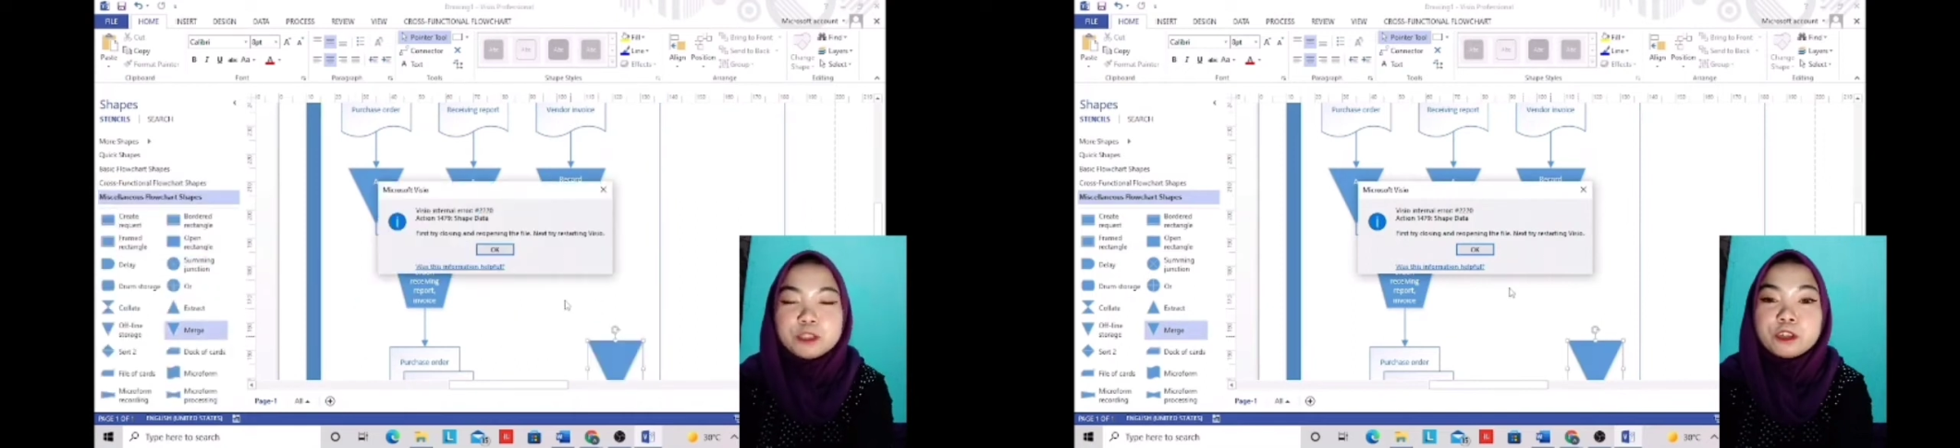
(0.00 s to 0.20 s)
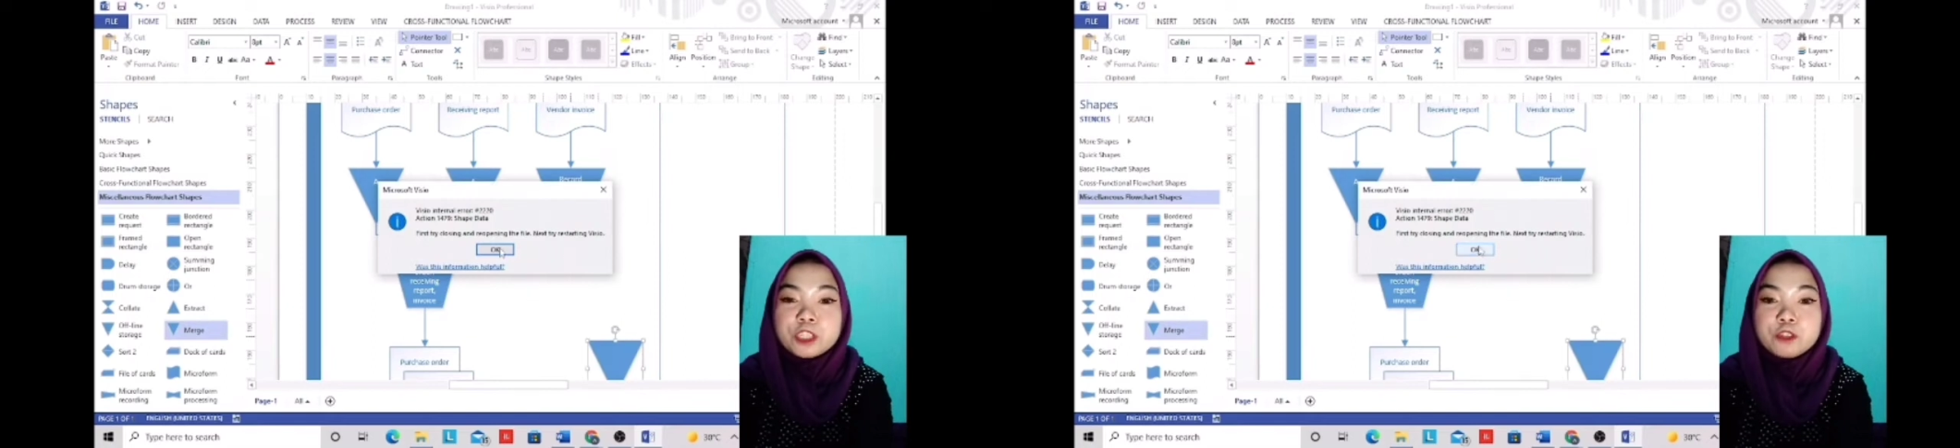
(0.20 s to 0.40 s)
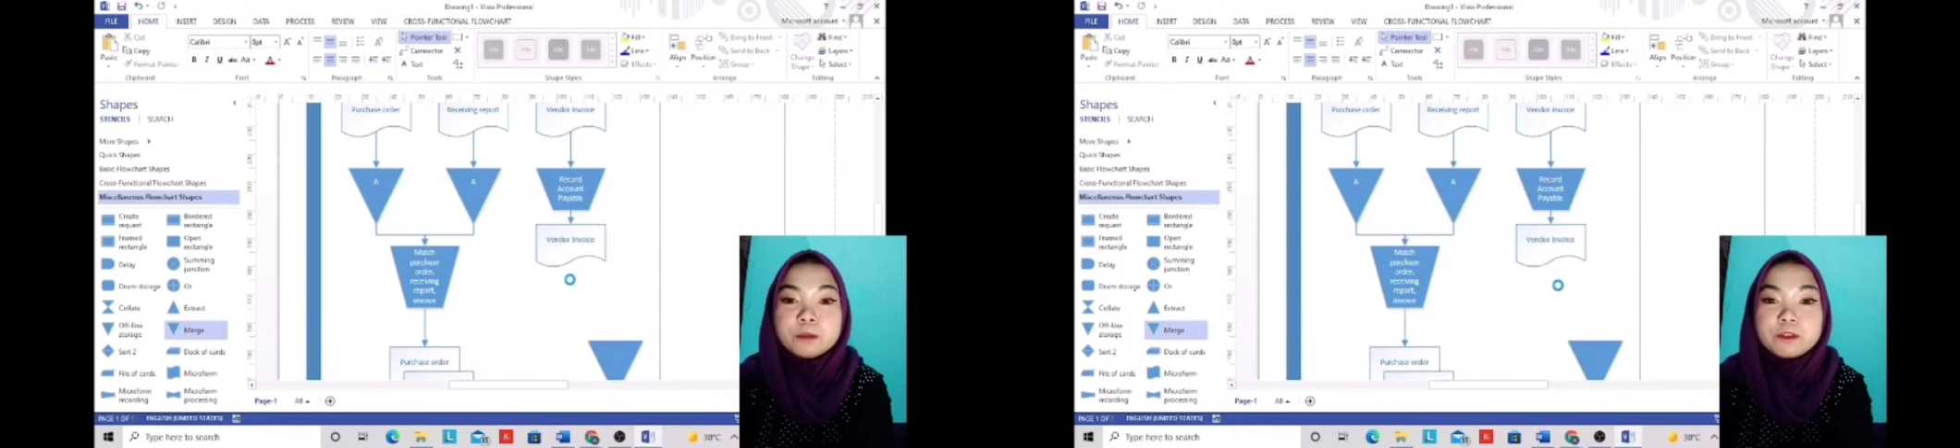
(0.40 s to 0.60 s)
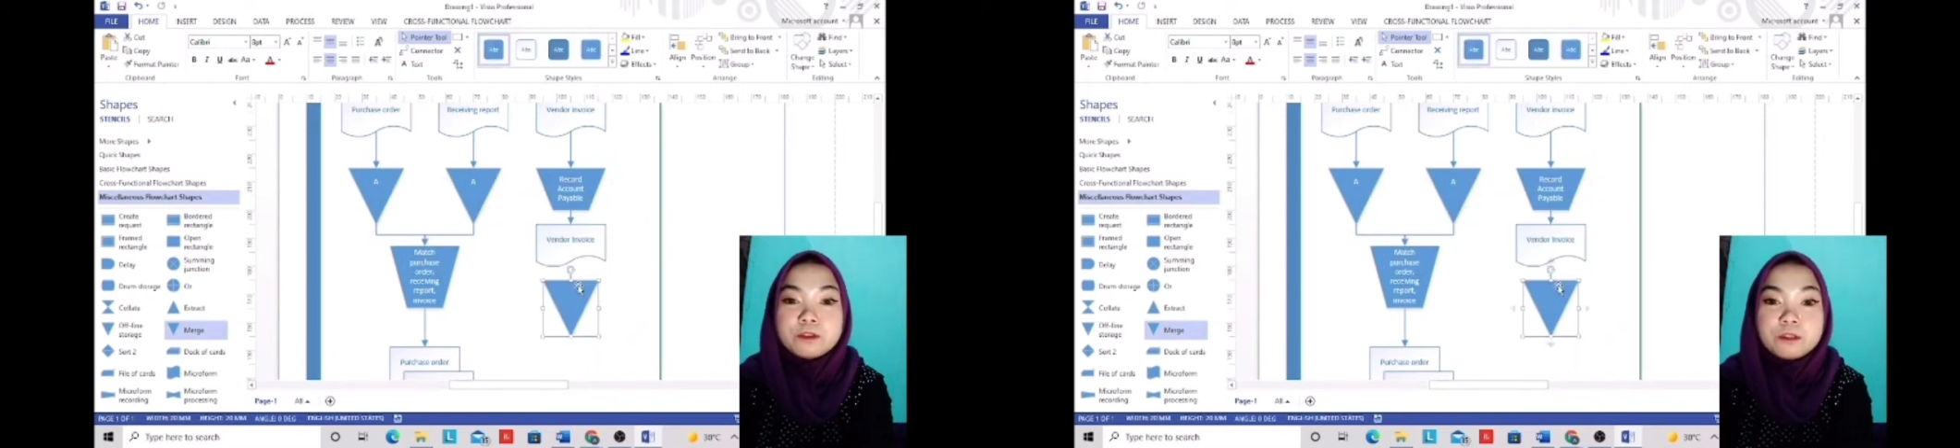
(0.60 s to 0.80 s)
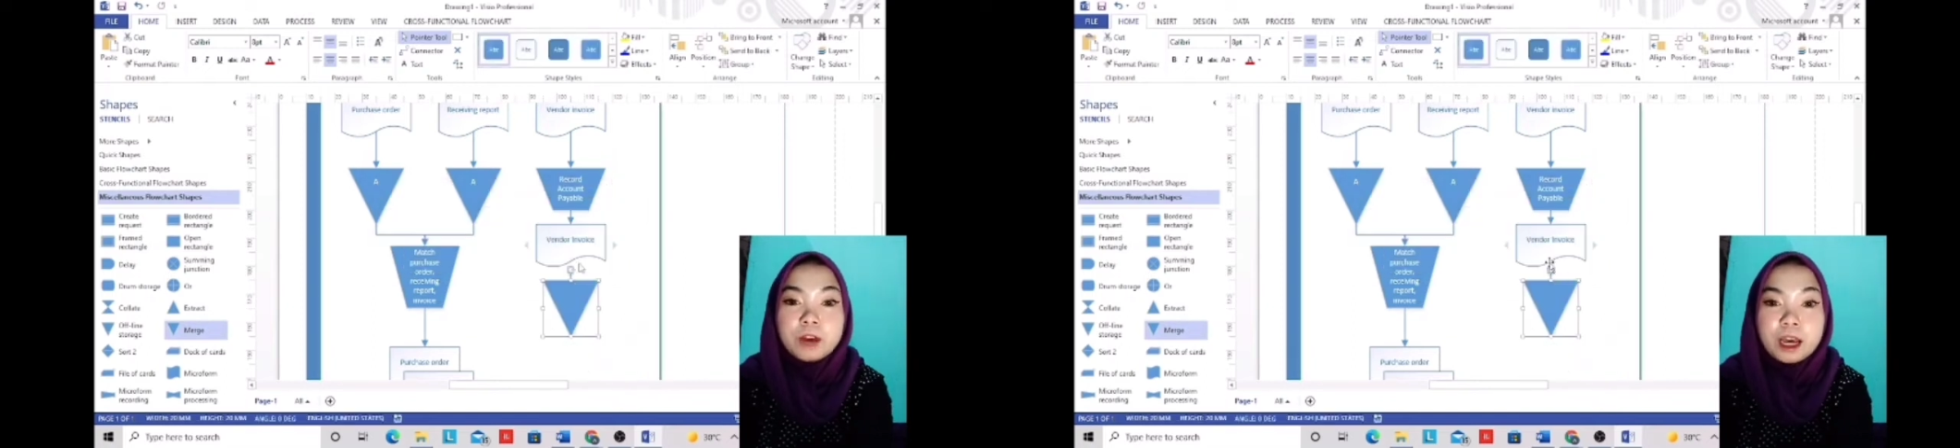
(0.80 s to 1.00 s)
document
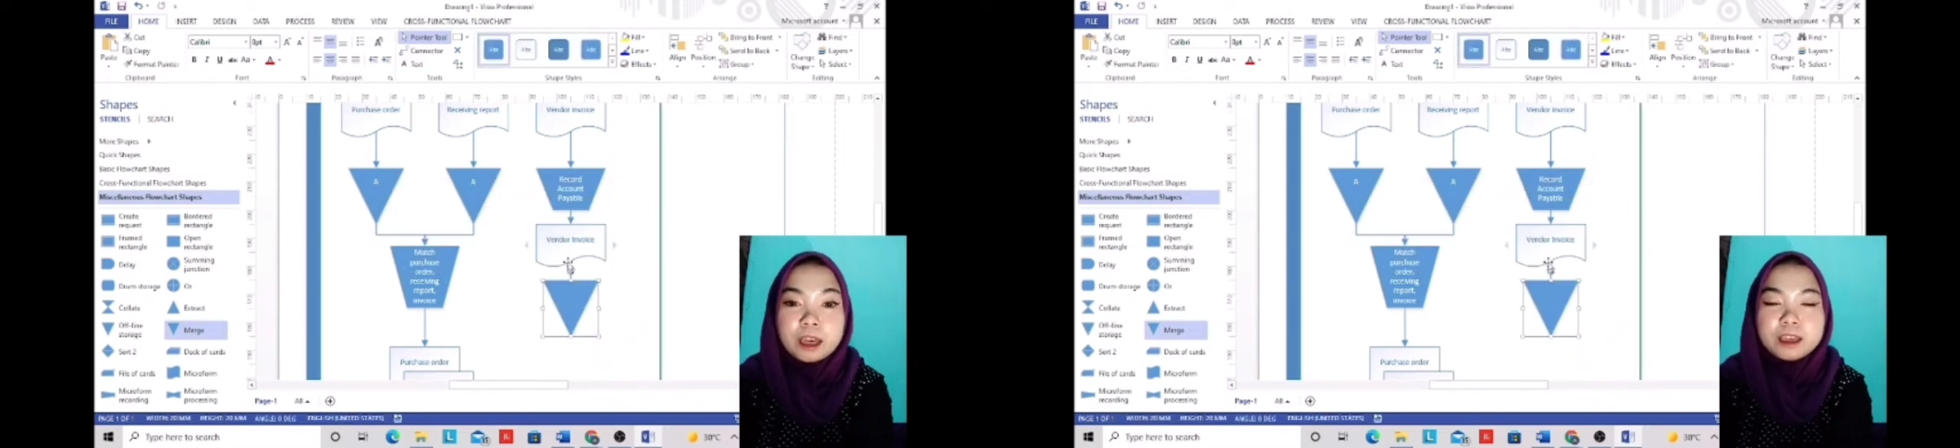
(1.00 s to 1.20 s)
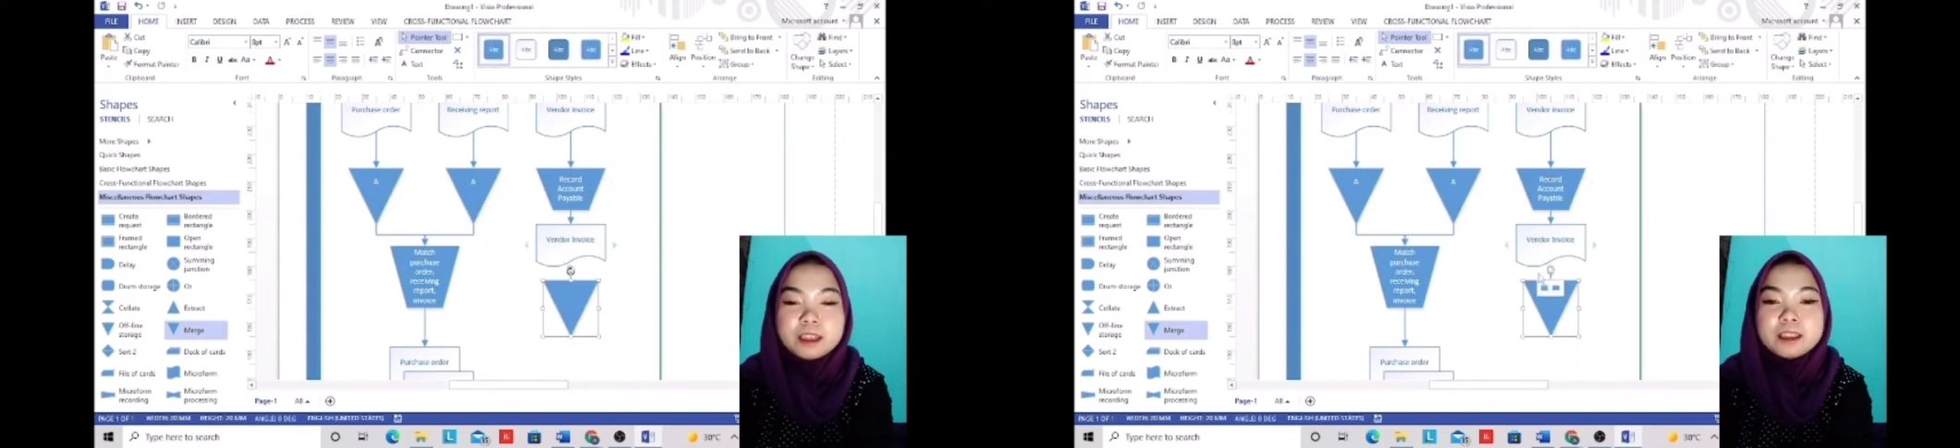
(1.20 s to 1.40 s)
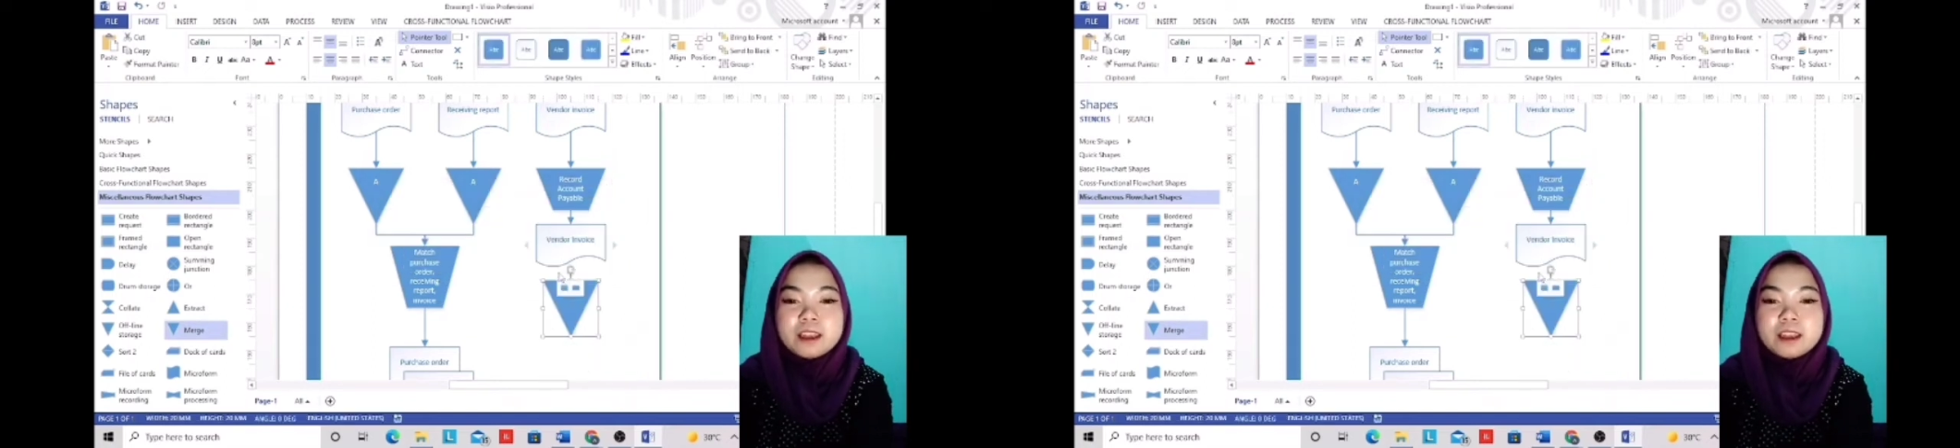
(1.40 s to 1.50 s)
file,